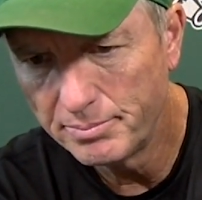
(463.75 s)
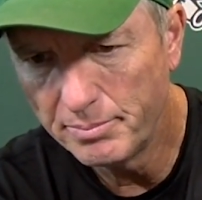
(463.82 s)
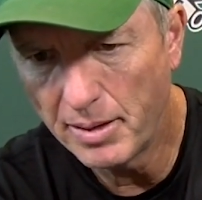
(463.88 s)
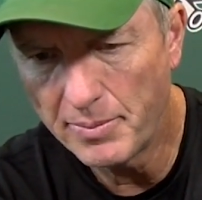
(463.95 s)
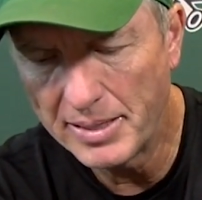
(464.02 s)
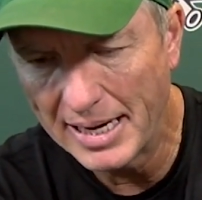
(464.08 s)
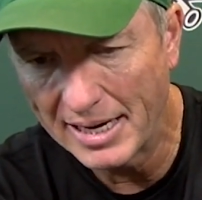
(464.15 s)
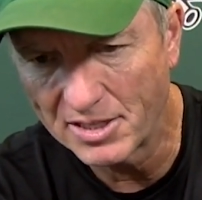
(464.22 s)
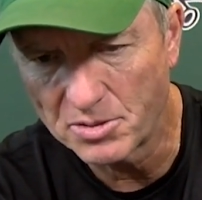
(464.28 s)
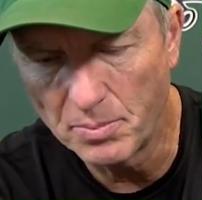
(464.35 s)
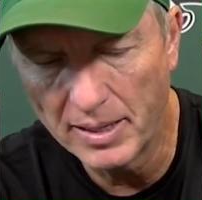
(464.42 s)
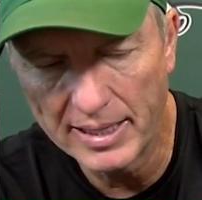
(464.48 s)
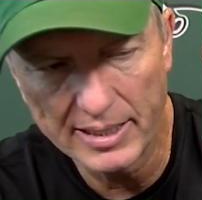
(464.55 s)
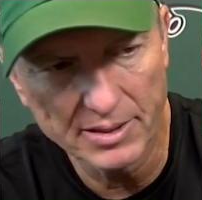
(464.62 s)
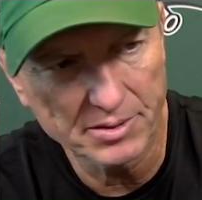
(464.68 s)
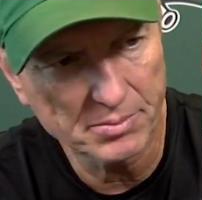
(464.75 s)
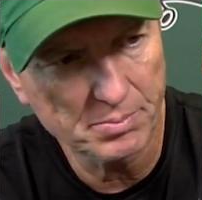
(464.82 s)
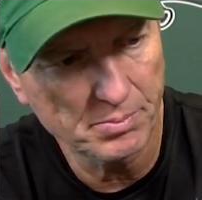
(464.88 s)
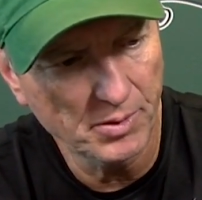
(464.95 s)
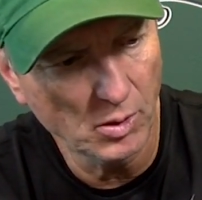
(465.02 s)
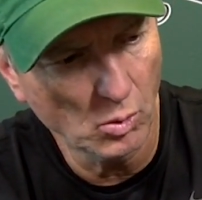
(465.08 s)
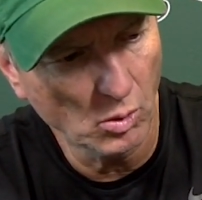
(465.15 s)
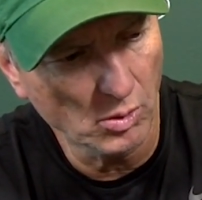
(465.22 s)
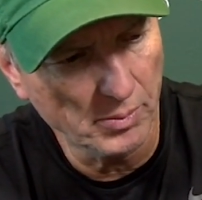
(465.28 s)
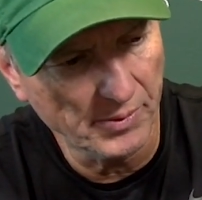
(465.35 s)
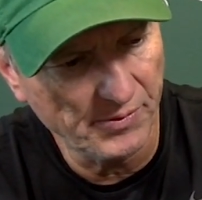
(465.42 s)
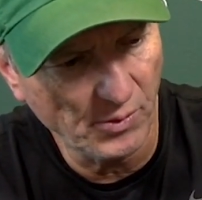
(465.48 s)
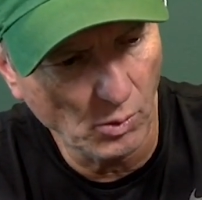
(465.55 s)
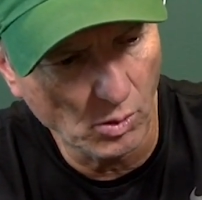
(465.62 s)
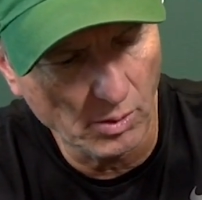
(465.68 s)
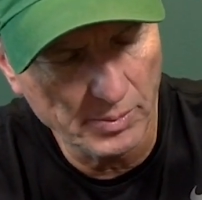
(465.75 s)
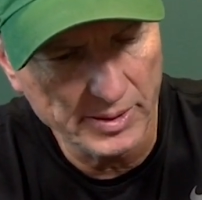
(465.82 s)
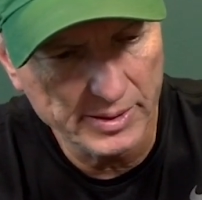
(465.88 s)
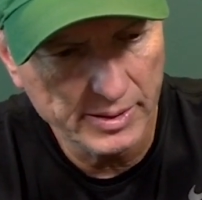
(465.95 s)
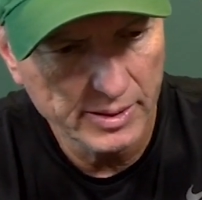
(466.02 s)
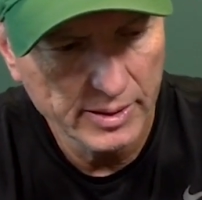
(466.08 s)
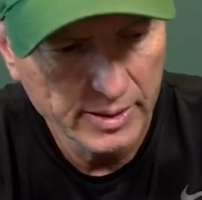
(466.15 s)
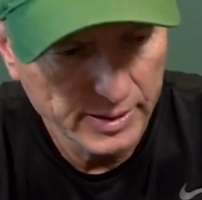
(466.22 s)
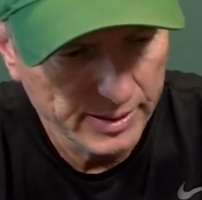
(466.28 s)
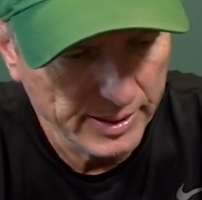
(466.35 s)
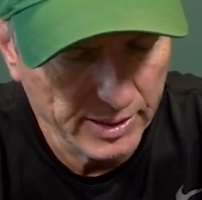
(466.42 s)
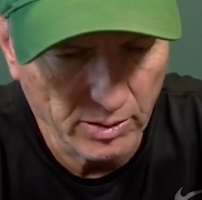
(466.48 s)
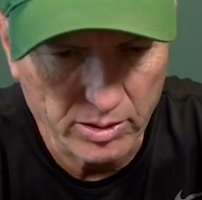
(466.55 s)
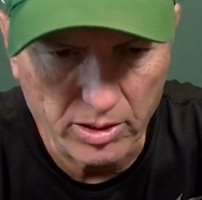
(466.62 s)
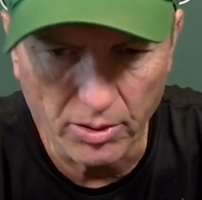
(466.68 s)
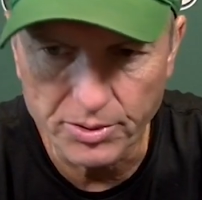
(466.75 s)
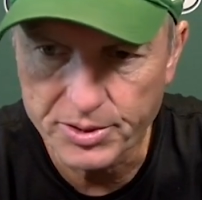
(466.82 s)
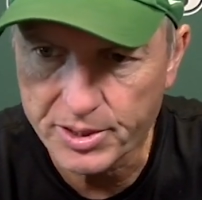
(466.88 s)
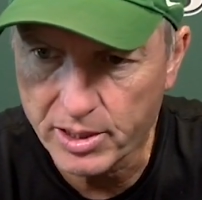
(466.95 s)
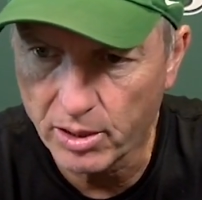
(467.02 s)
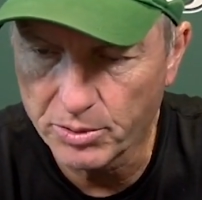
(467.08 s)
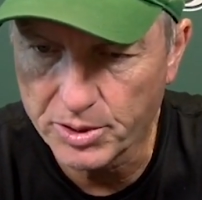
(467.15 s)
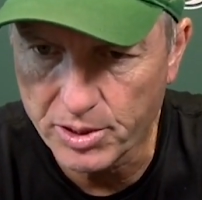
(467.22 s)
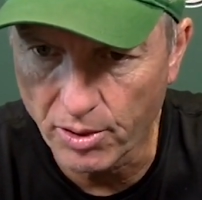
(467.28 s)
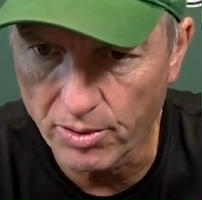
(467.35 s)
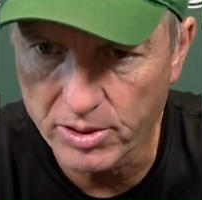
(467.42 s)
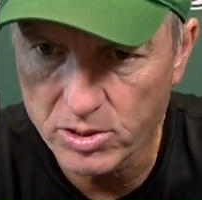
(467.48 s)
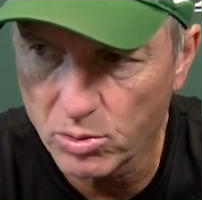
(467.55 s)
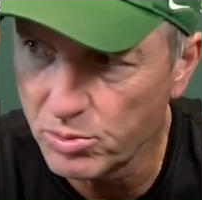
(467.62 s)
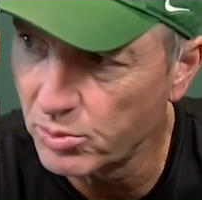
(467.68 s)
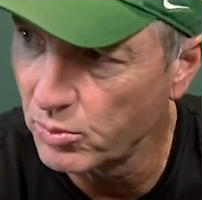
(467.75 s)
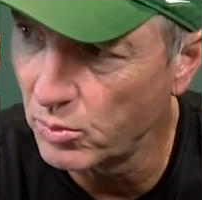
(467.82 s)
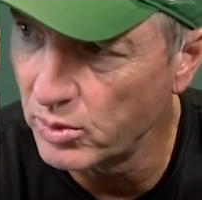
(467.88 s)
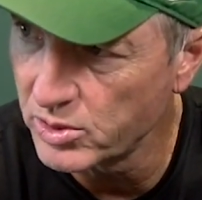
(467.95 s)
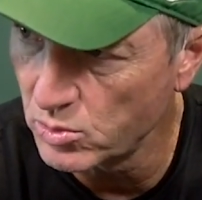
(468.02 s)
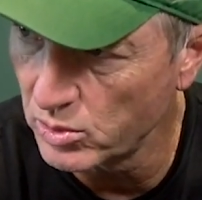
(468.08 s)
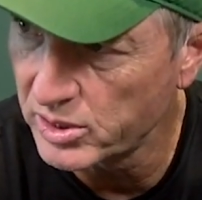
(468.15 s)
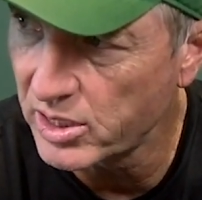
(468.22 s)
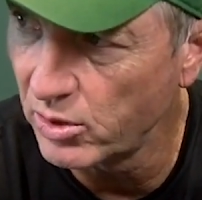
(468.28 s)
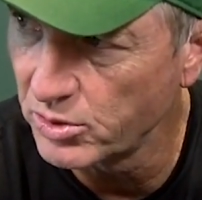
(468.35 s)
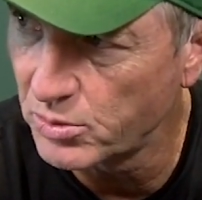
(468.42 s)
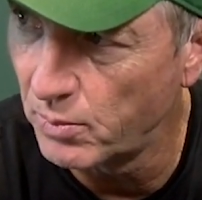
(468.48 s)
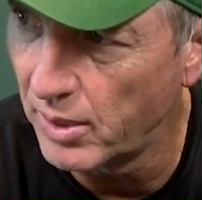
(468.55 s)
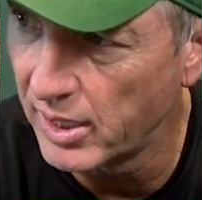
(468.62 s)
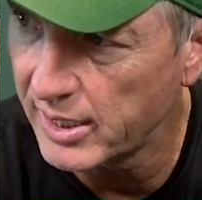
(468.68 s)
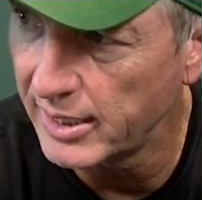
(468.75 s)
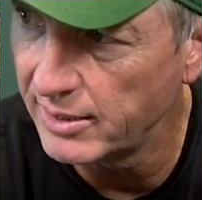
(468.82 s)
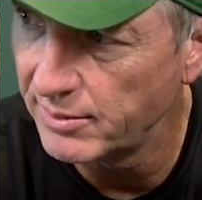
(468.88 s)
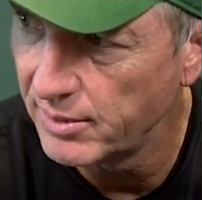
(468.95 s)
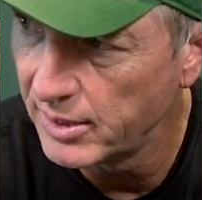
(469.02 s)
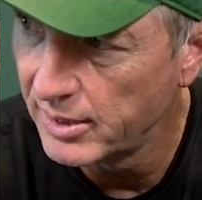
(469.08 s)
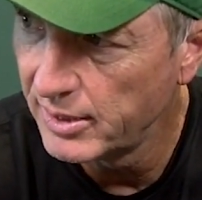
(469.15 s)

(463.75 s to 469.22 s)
maybe not as many as there were before, but, you know, Coach Curtis was with Coach Munkin